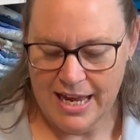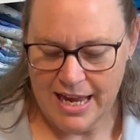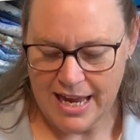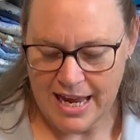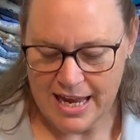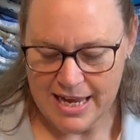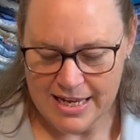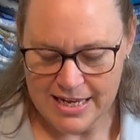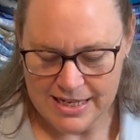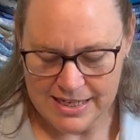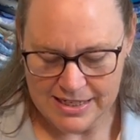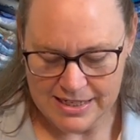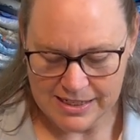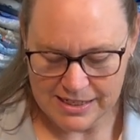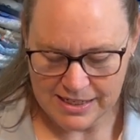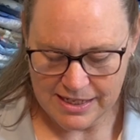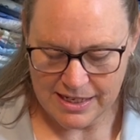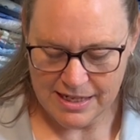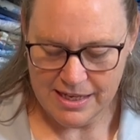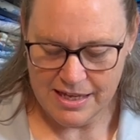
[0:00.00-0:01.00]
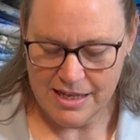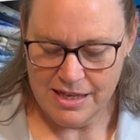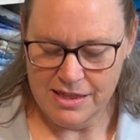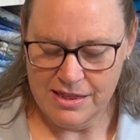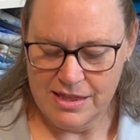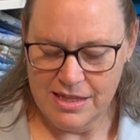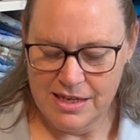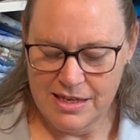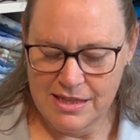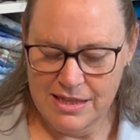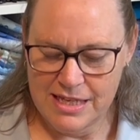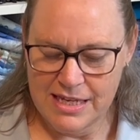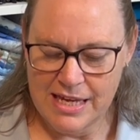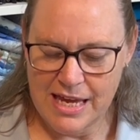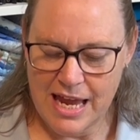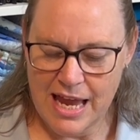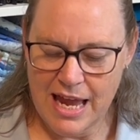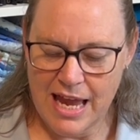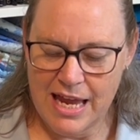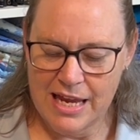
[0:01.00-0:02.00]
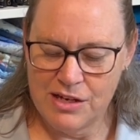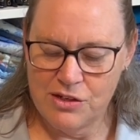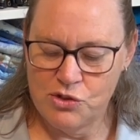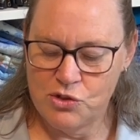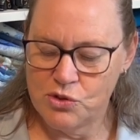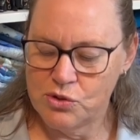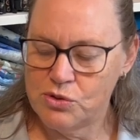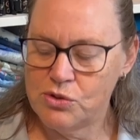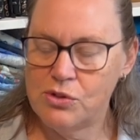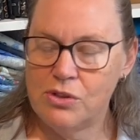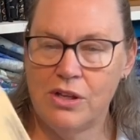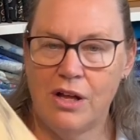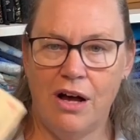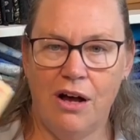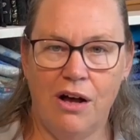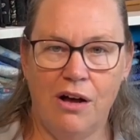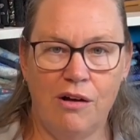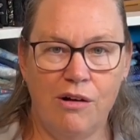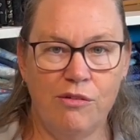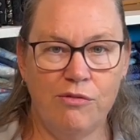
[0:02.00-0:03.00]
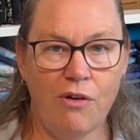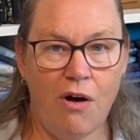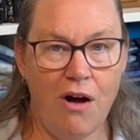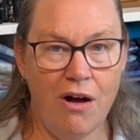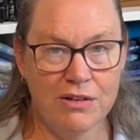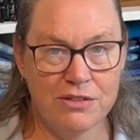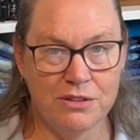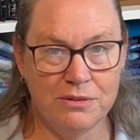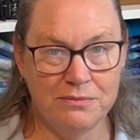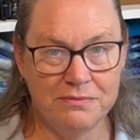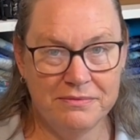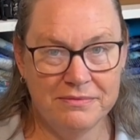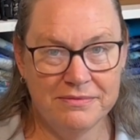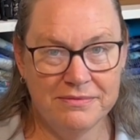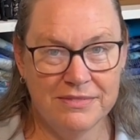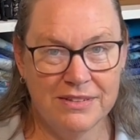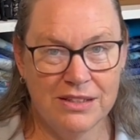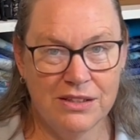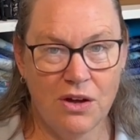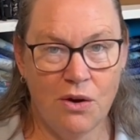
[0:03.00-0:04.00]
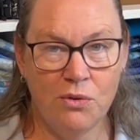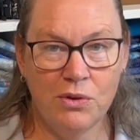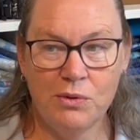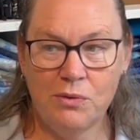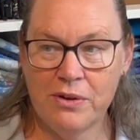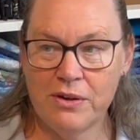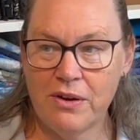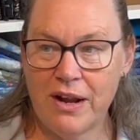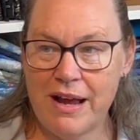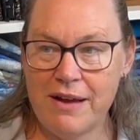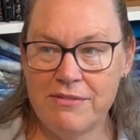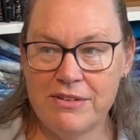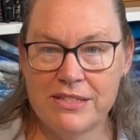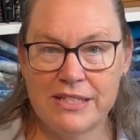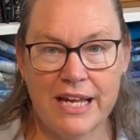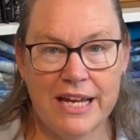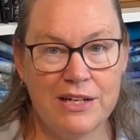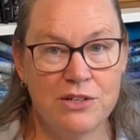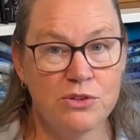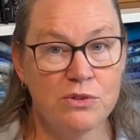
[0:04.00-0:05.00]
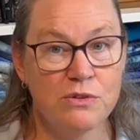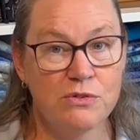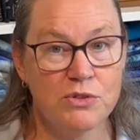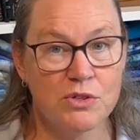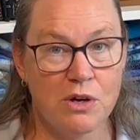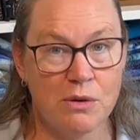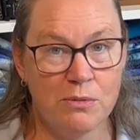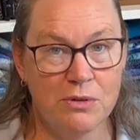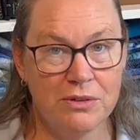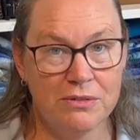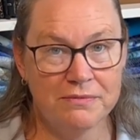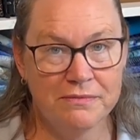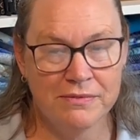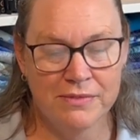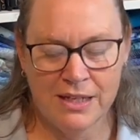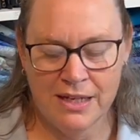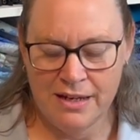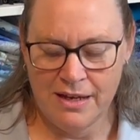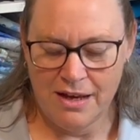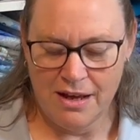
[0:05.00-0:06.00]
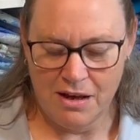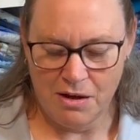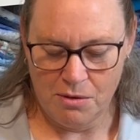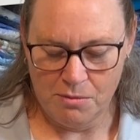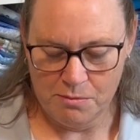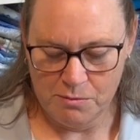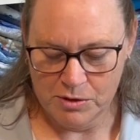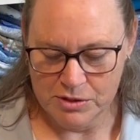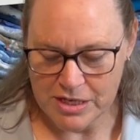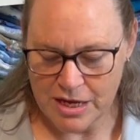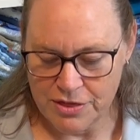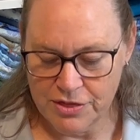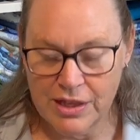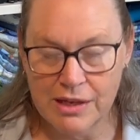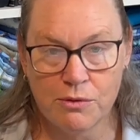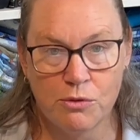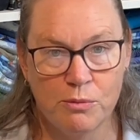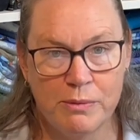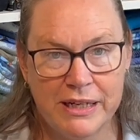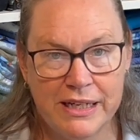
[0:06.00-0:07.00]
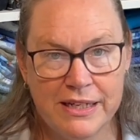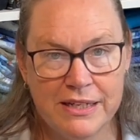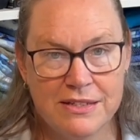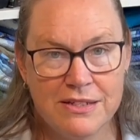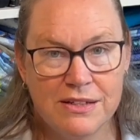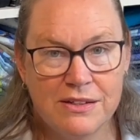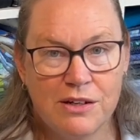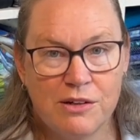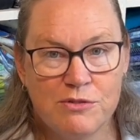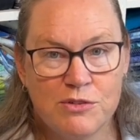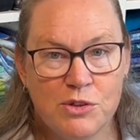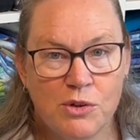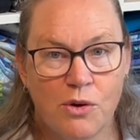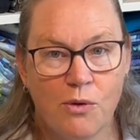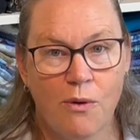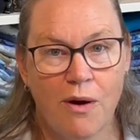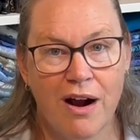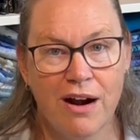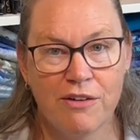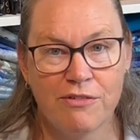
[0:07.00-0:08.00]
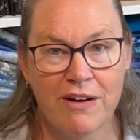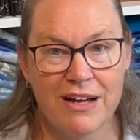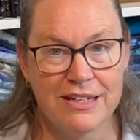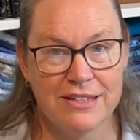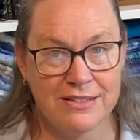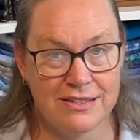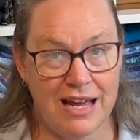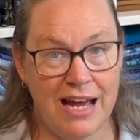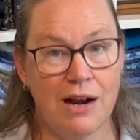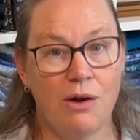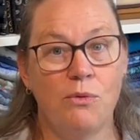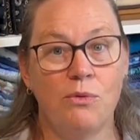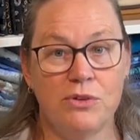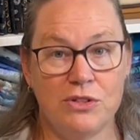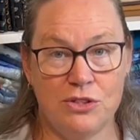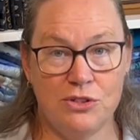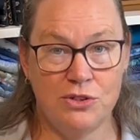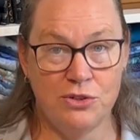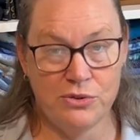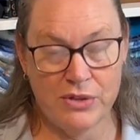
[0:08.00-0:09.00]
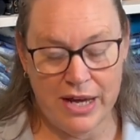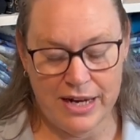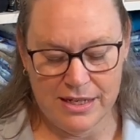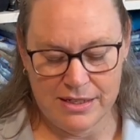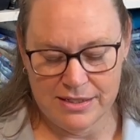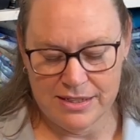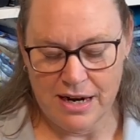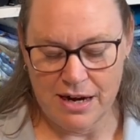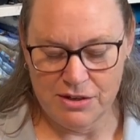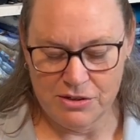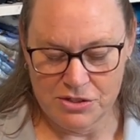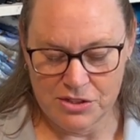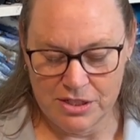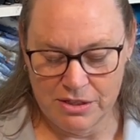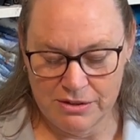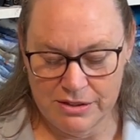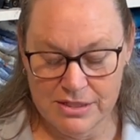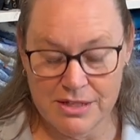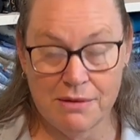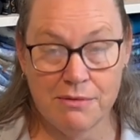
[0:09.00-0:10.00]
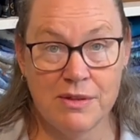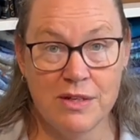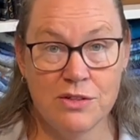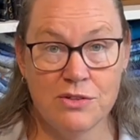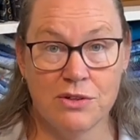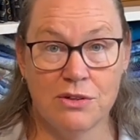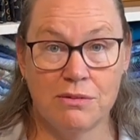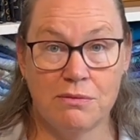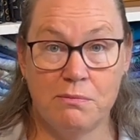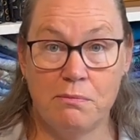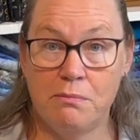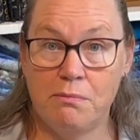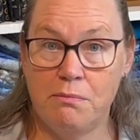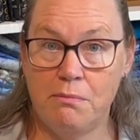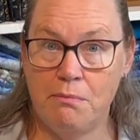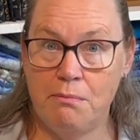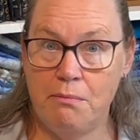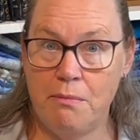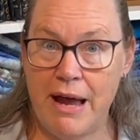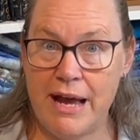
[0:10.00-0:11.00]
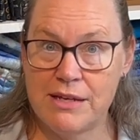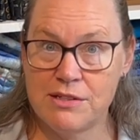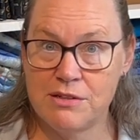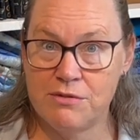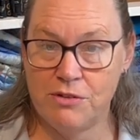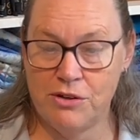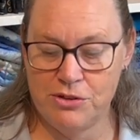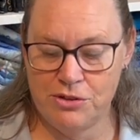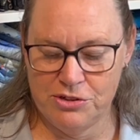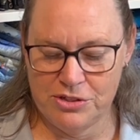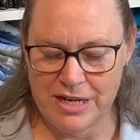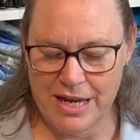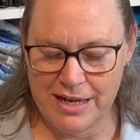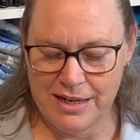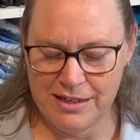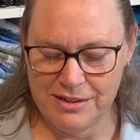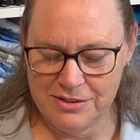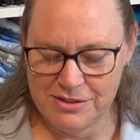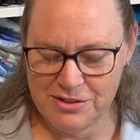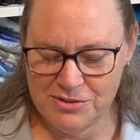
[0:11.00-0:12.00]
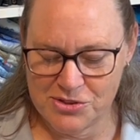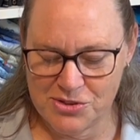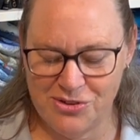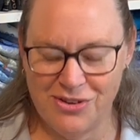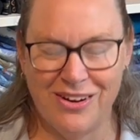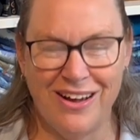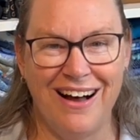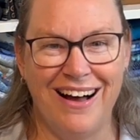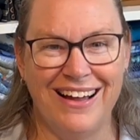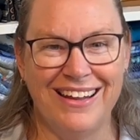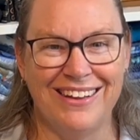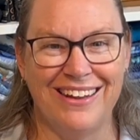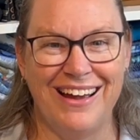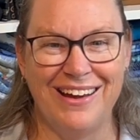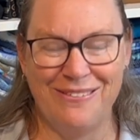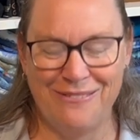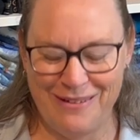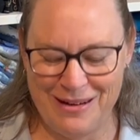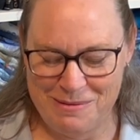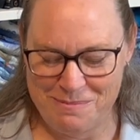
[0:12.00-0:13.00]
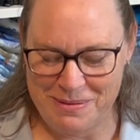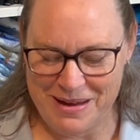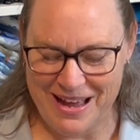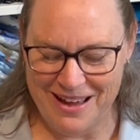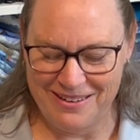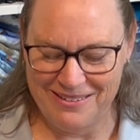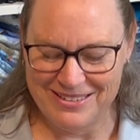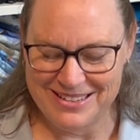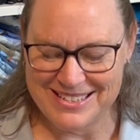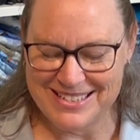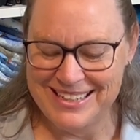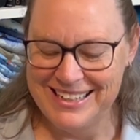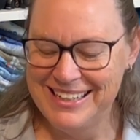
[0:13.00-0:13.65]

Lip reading: And then the Angel of Autumn. The only one I have is the Angel of Summer, which I think will be easy enough to acquire if I decide I want to do that entire series. And these are massive undertakings. These are not lightweight patterns.